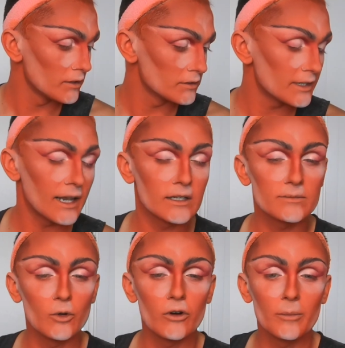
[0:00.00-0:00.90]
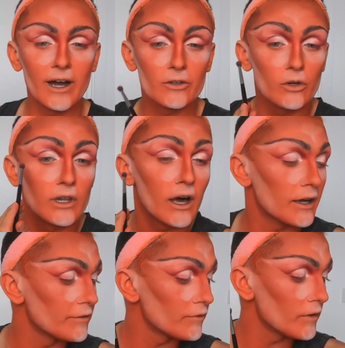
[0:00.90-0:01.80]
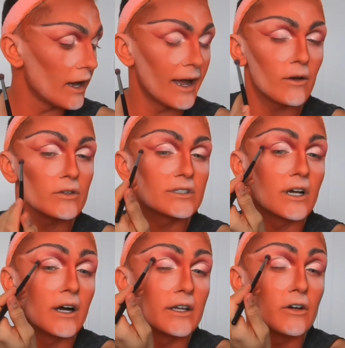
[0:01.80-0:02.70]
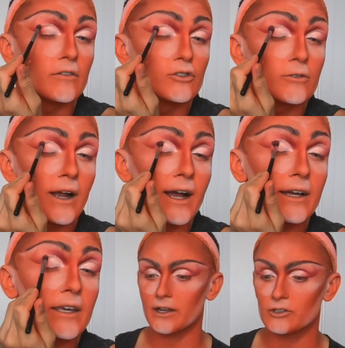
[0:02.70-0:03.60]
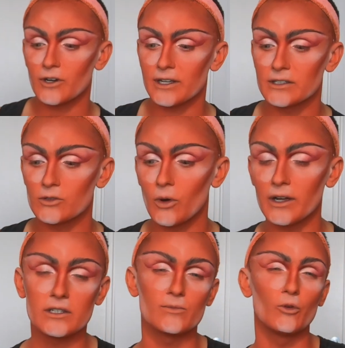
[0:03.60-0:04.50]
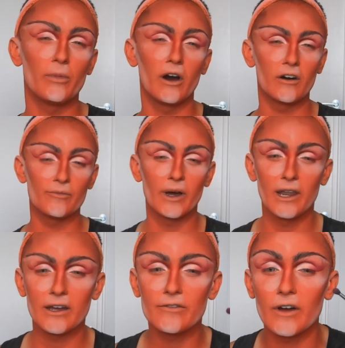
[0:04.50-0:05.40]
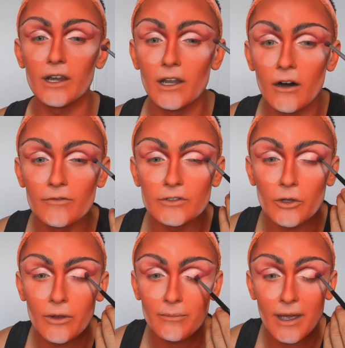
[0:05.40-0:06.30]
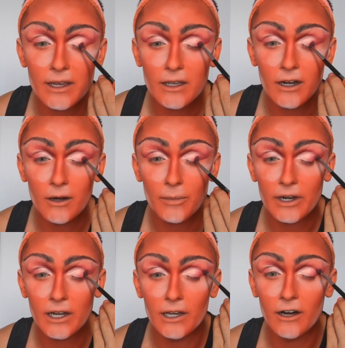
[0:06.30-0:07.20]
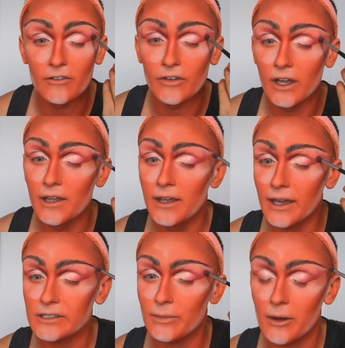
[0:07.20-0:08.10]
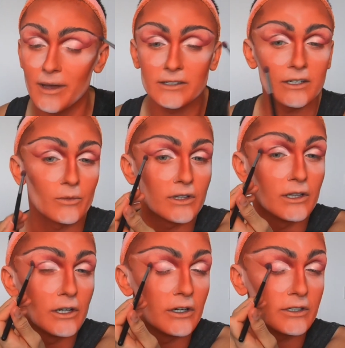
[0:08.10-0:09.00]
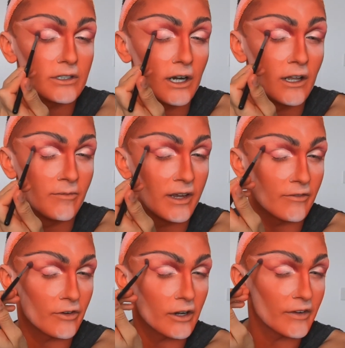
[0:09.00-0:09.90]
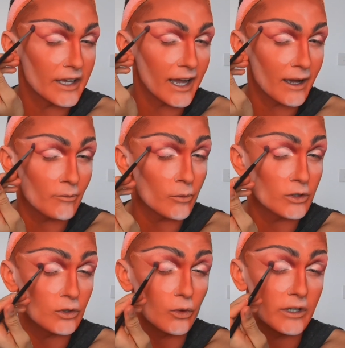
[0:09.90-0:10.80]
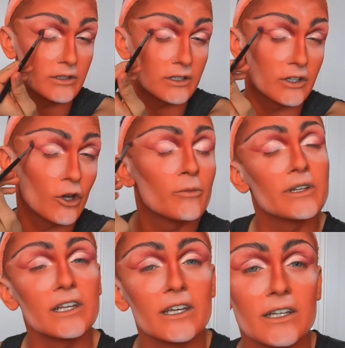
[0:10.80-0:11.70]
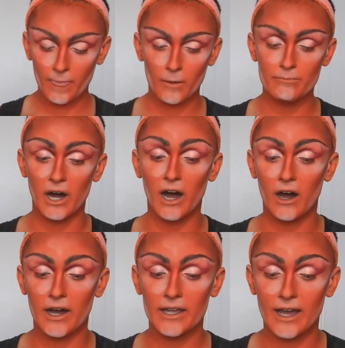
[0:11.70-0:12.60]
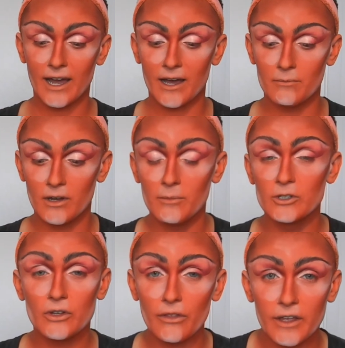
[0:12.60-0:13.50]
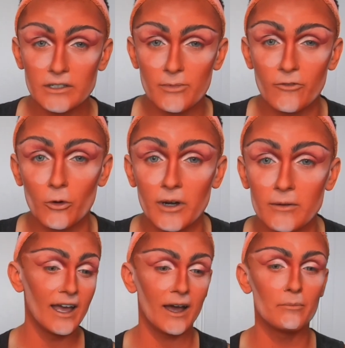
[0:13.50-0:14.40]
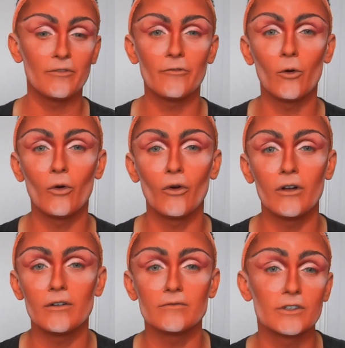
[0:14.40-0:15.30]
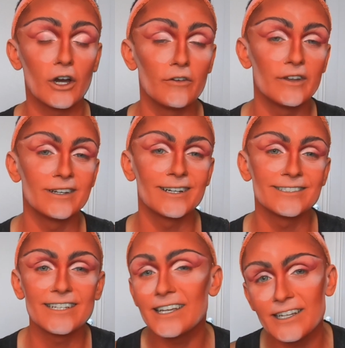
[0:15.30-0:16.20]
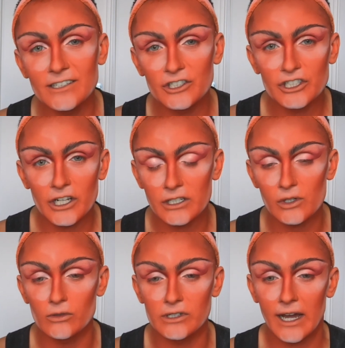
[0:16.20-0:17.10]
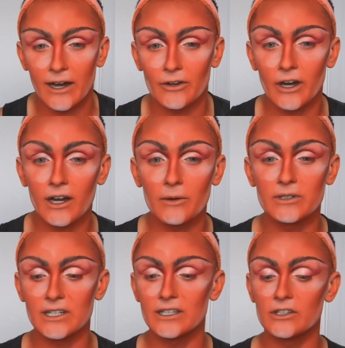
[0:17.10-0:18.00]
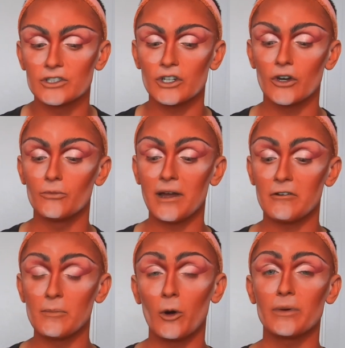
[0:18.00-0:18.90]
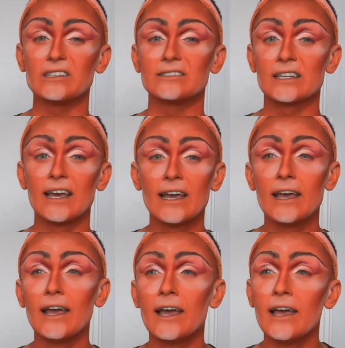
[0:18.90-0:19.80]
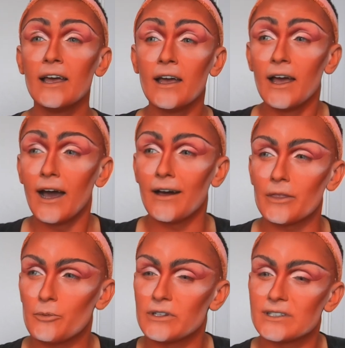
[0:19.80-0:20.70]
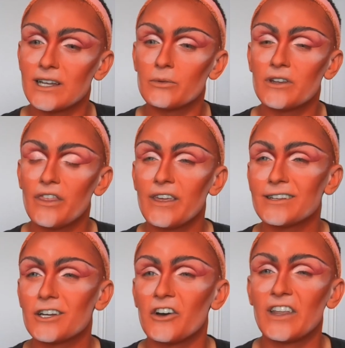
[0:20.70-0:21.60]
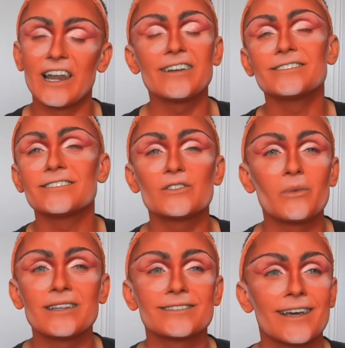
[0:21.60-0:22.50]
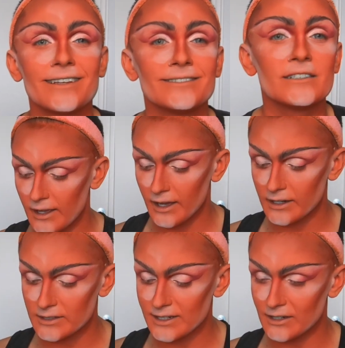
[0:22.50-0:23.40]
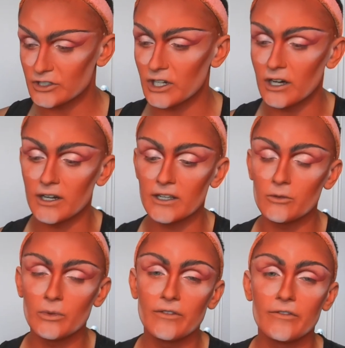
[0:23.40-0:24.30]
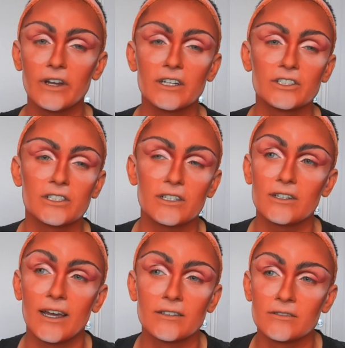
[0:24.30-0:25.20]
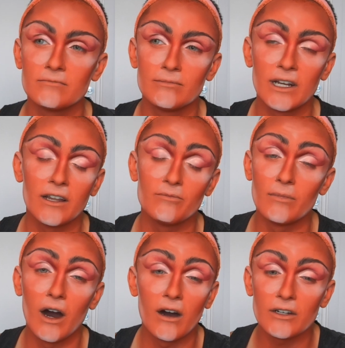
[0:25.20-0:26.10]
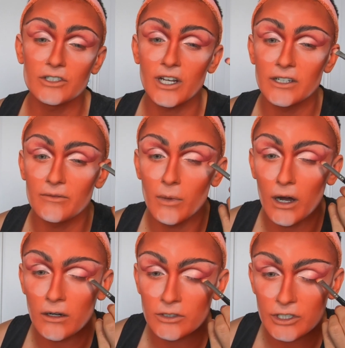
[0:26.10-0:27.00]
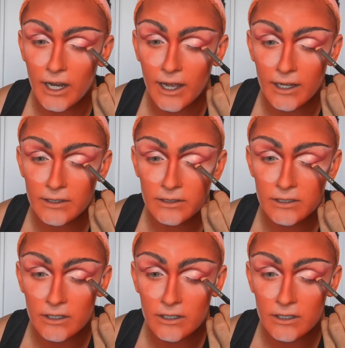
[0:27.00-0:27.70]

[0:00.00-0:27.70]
Tell us more about your life outside of drag. Drag is quite a small part of my life. I love doing makeup and I love experimenting with looks, and I love being in front of a camera talking to nobody, but I am a musical theatre performer, and before COVID-19 shut us all down, I was in the show Mary Poppins at the Prince Edward Theatre on the London's West End, and it's now July. We finished in middle of March, end of March, and